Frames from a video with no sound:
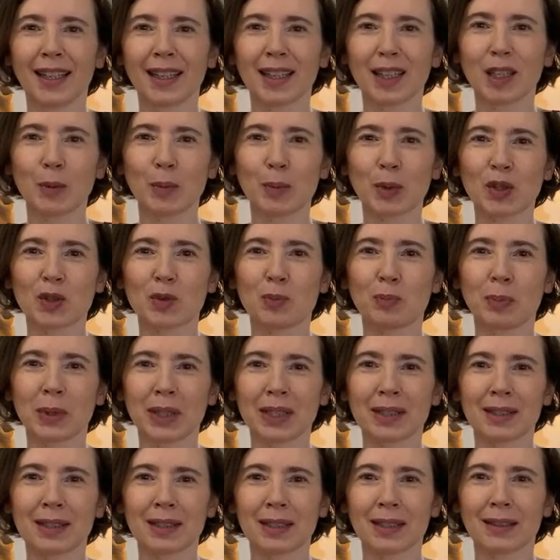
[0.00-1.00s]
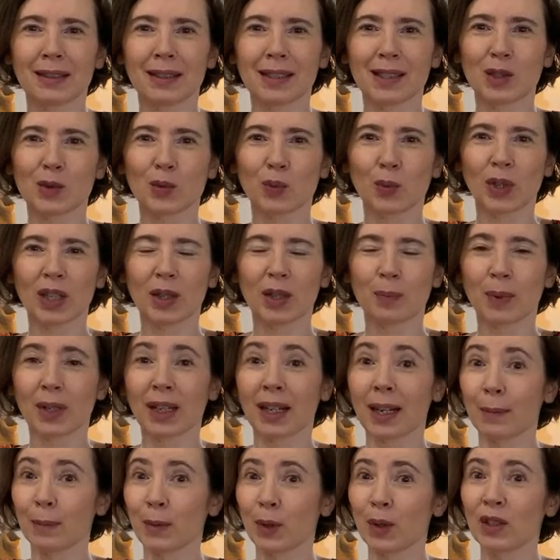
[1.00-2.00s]
keep us busy this week
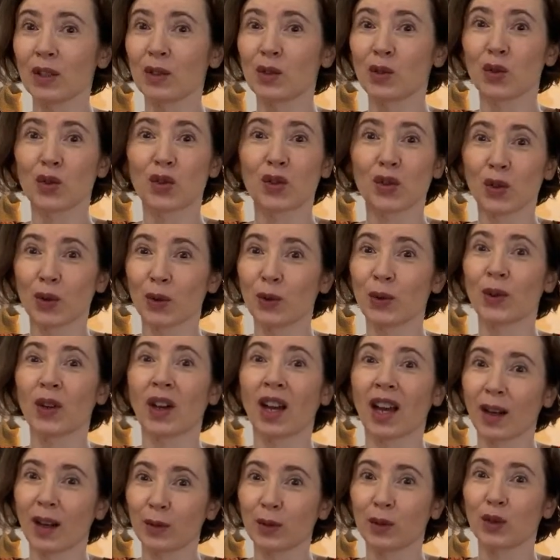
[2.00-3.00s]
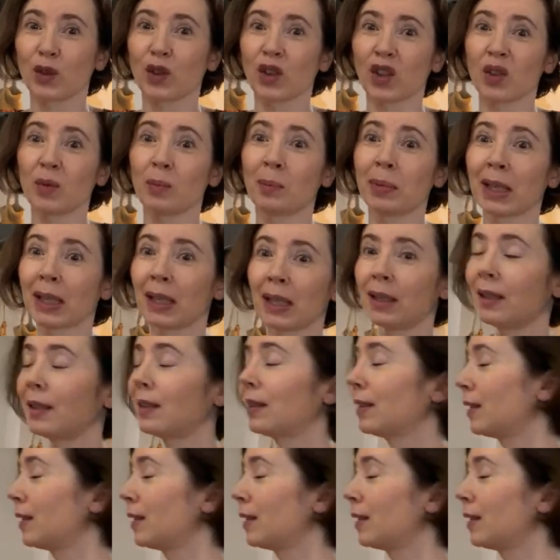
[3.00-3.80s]
but I'm going to show you how to cut brie